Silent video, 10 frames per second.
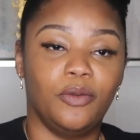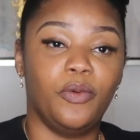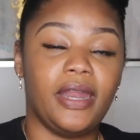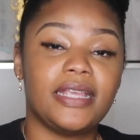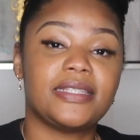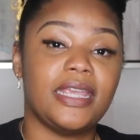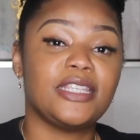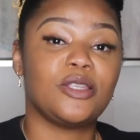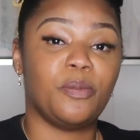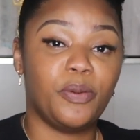when I say
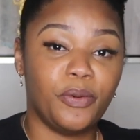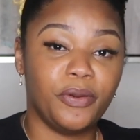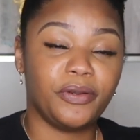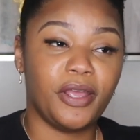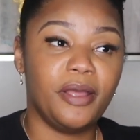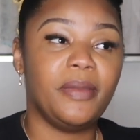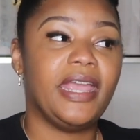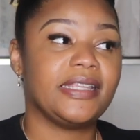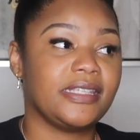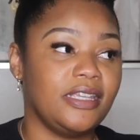support, I'm
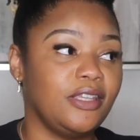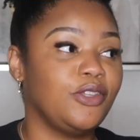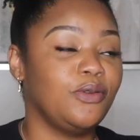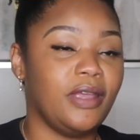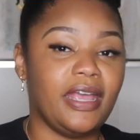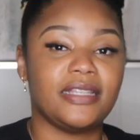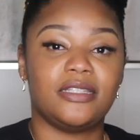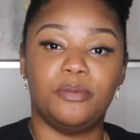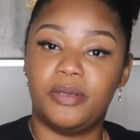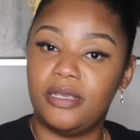asking you guys
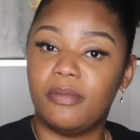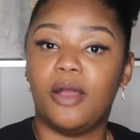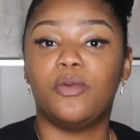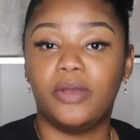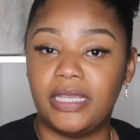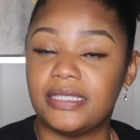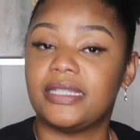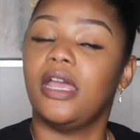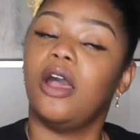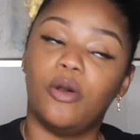to be my wings
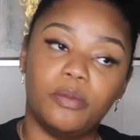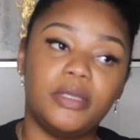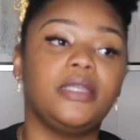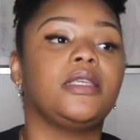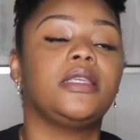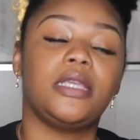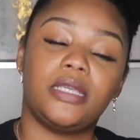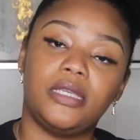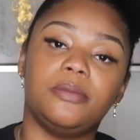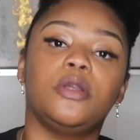to help me
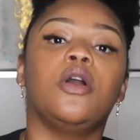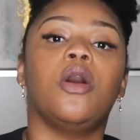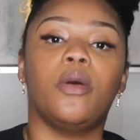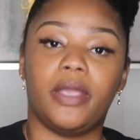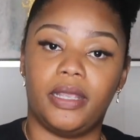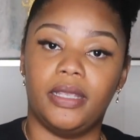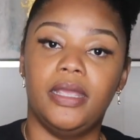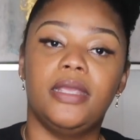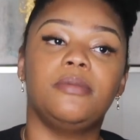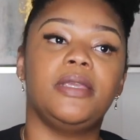keep going.
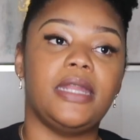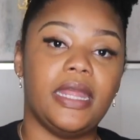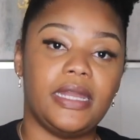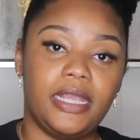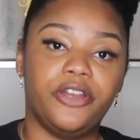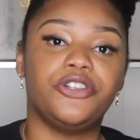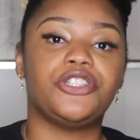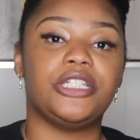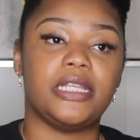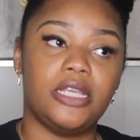Be that
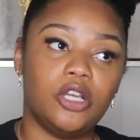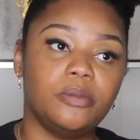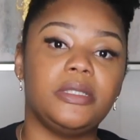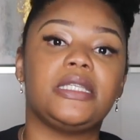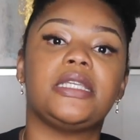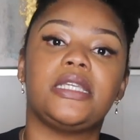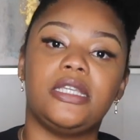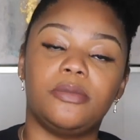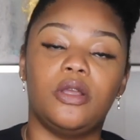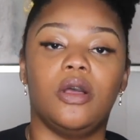energy to help me
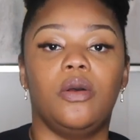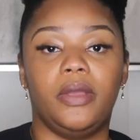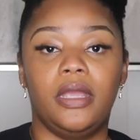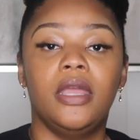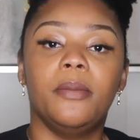keep going,